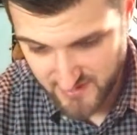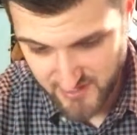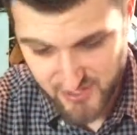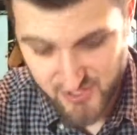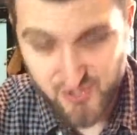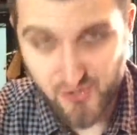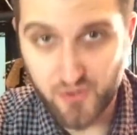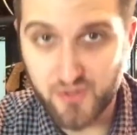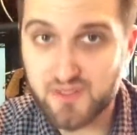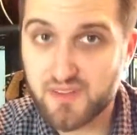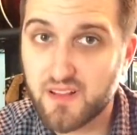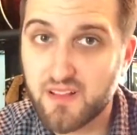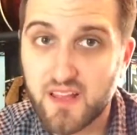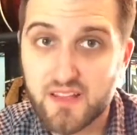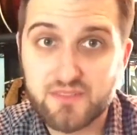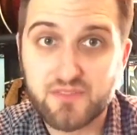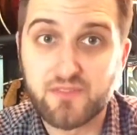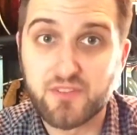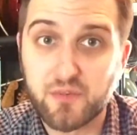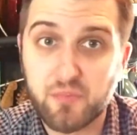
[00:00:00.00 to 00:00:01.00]
shorten the
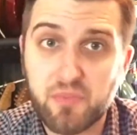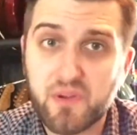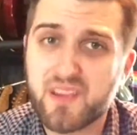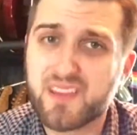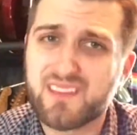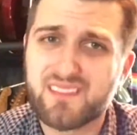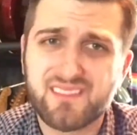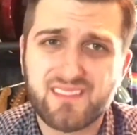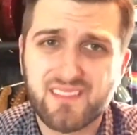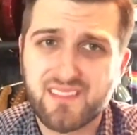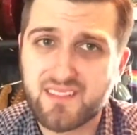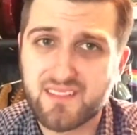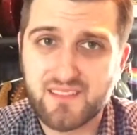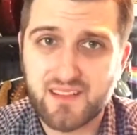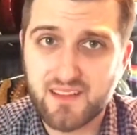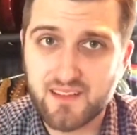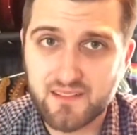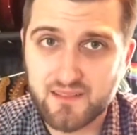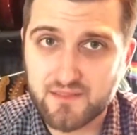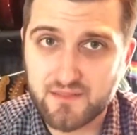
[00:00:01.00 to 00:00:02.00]
life of it by
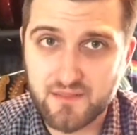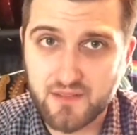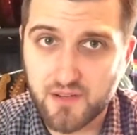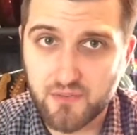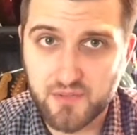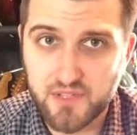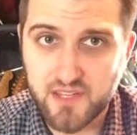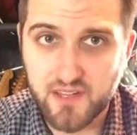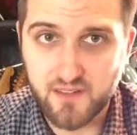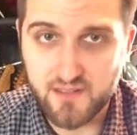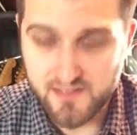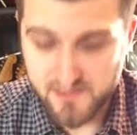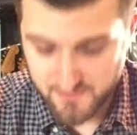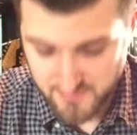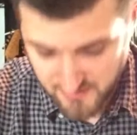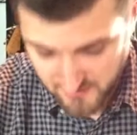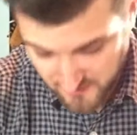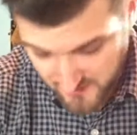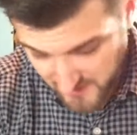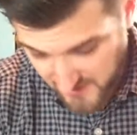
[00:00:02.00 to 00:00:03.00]
a ridiculous
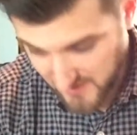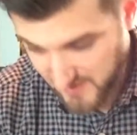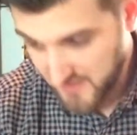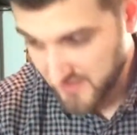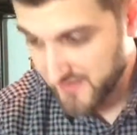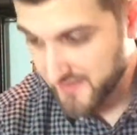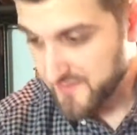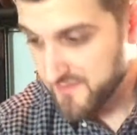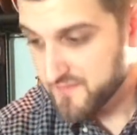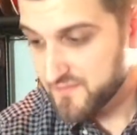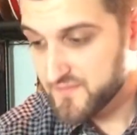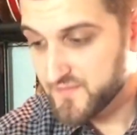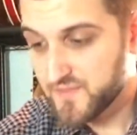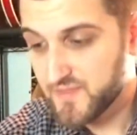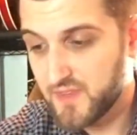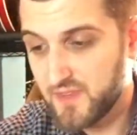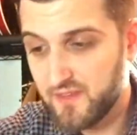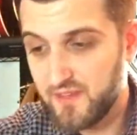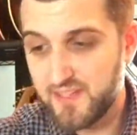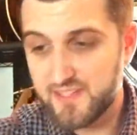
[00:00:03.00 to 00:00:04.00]
amount.
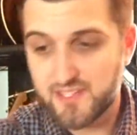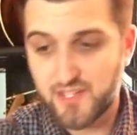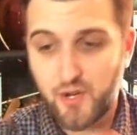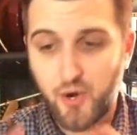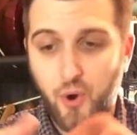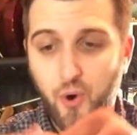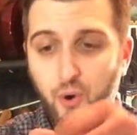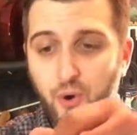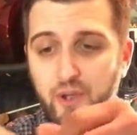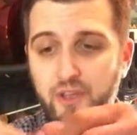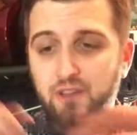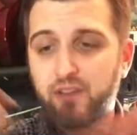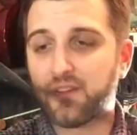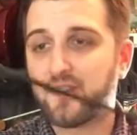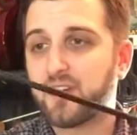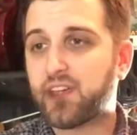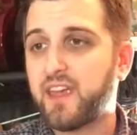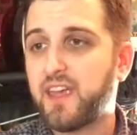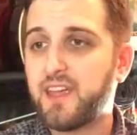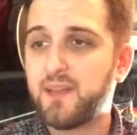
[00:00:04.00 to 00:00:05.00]
You need to coil
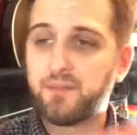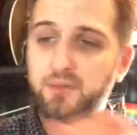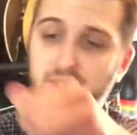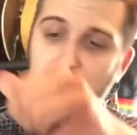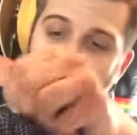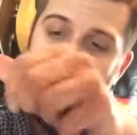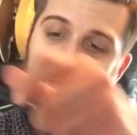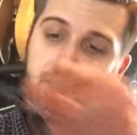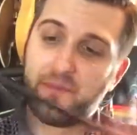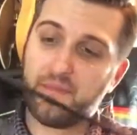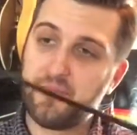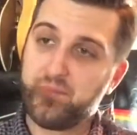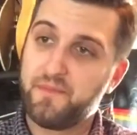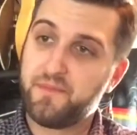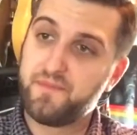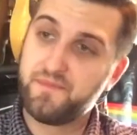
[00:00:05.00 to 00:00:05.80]
your cable up.